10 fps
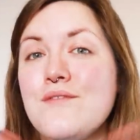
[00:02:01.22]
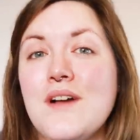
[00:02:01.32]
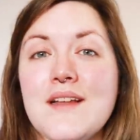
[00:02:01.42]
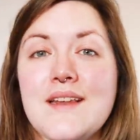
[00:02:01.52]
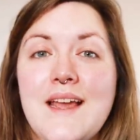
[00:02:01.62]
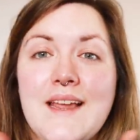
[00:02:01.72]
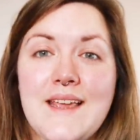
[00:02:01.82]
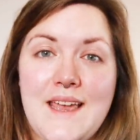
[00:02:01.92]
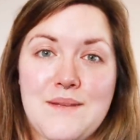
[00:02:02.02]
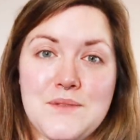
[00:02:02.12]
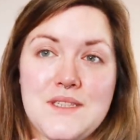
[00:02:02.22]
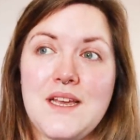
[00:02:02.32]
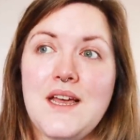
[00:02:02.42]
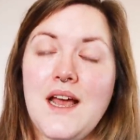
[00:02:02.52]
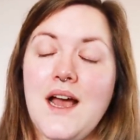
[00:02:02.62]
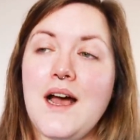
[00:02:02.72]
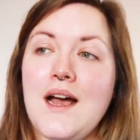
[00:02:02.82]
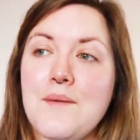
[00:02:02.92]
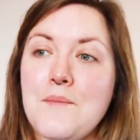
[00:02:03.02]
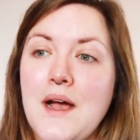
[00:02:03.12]
fun and games.
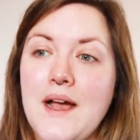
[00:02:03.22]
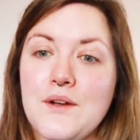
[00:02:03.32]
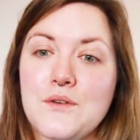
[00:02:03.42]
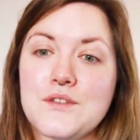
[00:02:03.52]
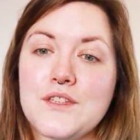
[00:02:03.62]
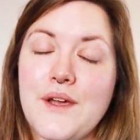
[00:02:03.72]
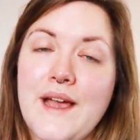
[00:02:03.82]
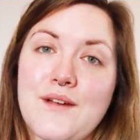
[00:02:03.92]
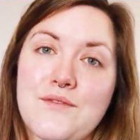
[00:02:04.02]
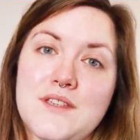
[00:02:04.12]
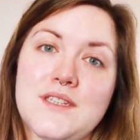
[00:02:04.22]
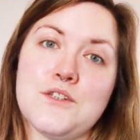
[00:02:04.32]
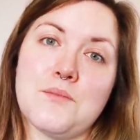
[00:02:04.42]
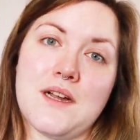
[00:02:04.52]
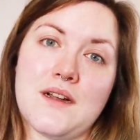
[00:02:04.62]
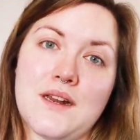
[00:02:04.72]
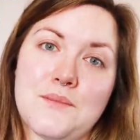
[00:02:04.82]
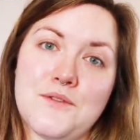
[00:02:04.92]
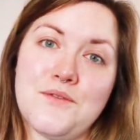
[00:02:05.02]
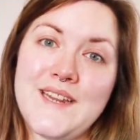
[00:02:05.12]
I also have the Stitch Marker
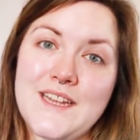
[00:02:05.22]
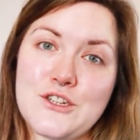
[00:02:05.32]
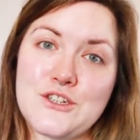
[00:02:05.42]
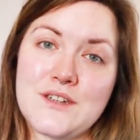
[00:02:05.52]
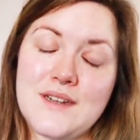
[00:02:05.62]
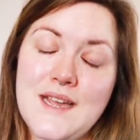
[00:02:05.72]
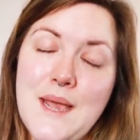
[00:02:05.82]
Club to finish,